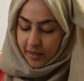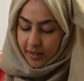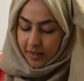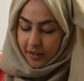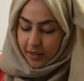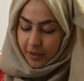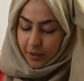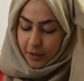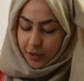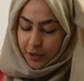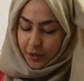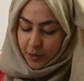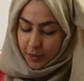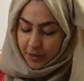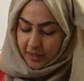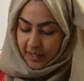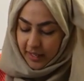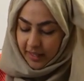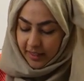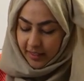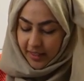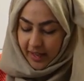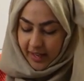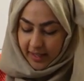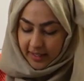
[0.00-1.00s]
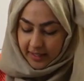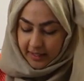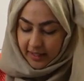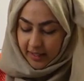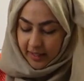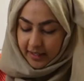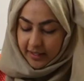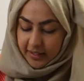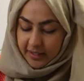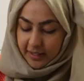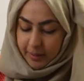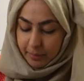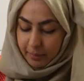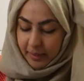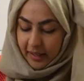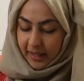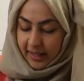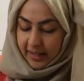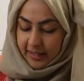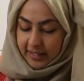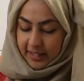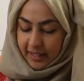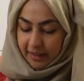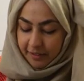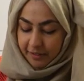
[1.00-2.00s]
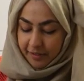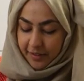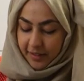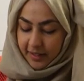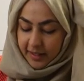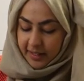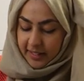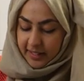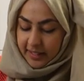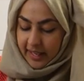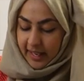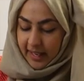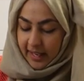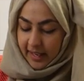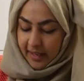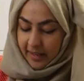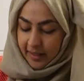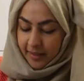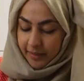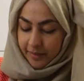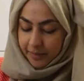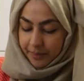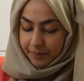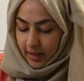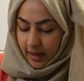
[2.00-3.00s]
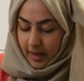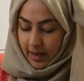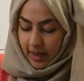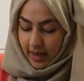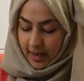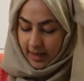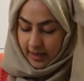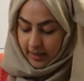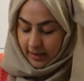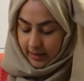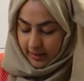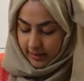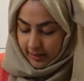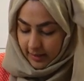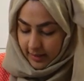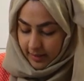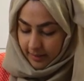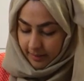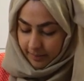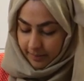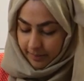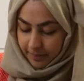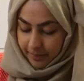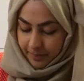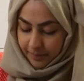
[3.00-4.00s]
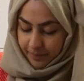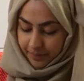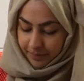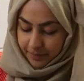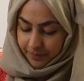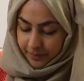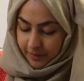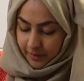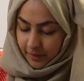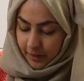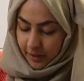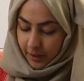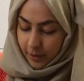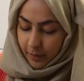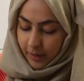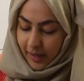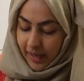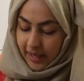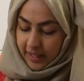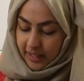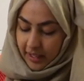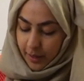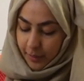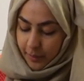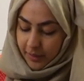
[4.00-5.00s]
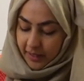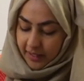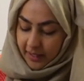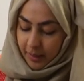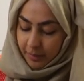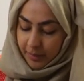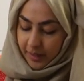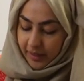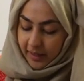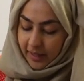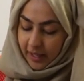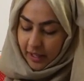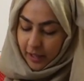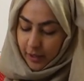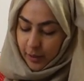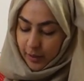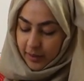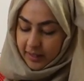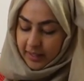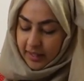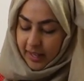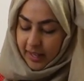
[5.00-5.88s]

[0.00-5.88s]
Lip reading: You're using things that are stimulating for the skin. And you'll end up with something that looks